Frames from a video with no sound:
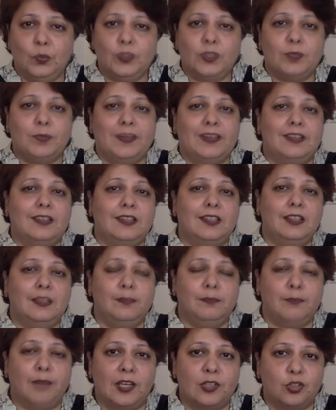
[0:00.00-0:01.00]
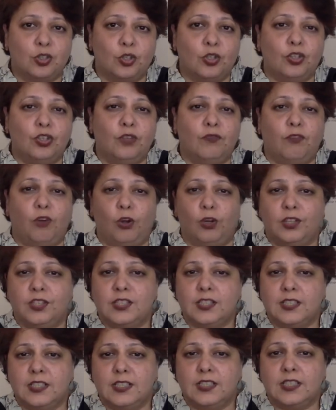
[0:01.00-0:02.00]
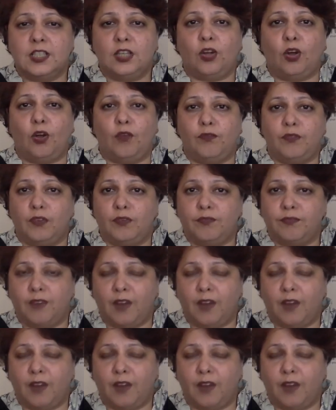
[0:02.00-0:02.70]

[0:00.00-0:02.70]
which basically measures the volatility of a